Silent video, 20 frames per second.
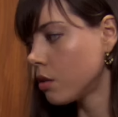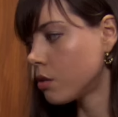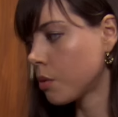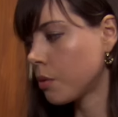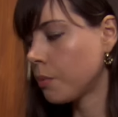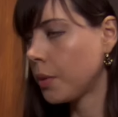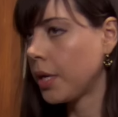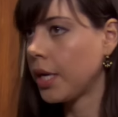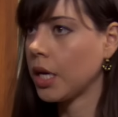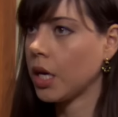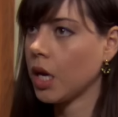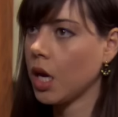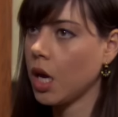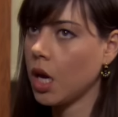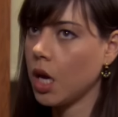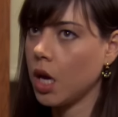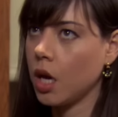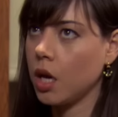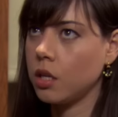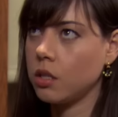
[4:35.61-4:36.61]
It's with me,
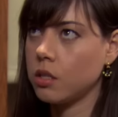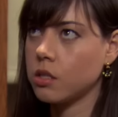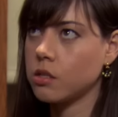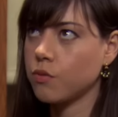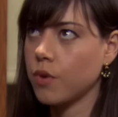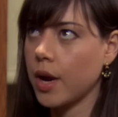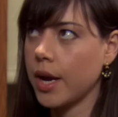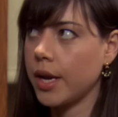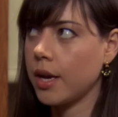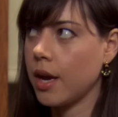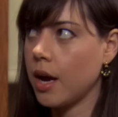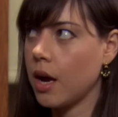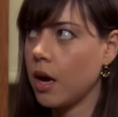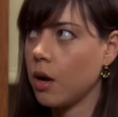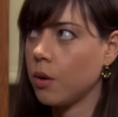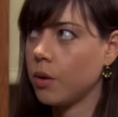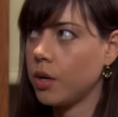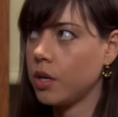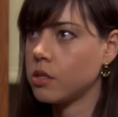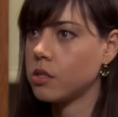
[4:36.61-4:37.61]
and it's right
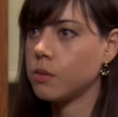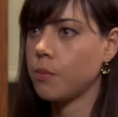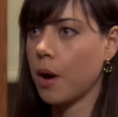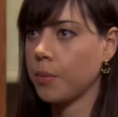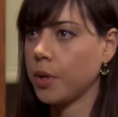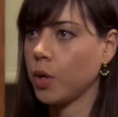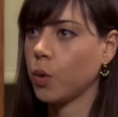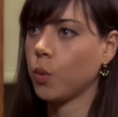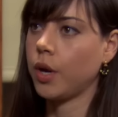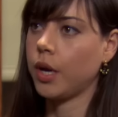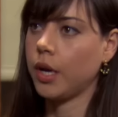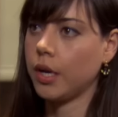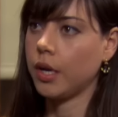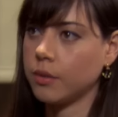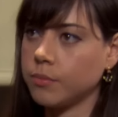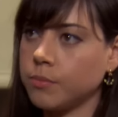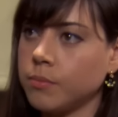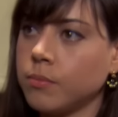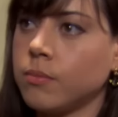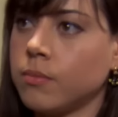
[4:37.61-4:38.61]
now, and it's about me quitting.